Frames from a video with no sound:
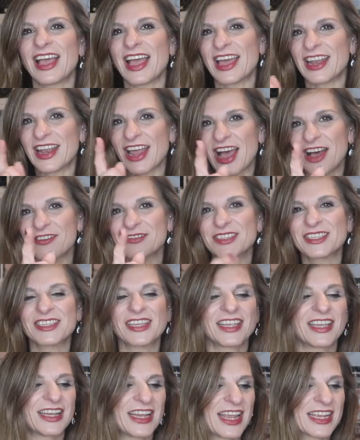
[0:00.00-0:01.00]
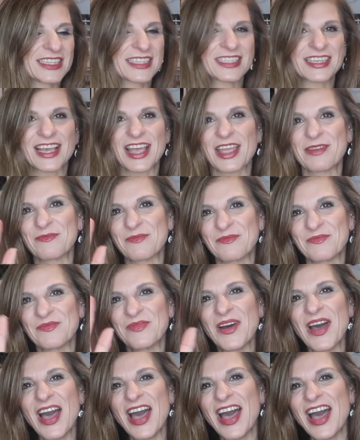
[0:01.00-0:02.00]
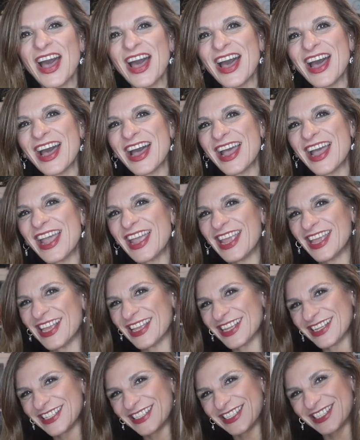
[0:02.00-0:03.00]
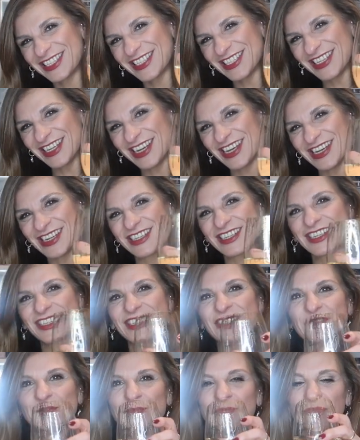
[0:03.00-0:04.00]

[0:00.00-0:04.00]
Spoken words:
And I'll see you next time. Bye. Cheers.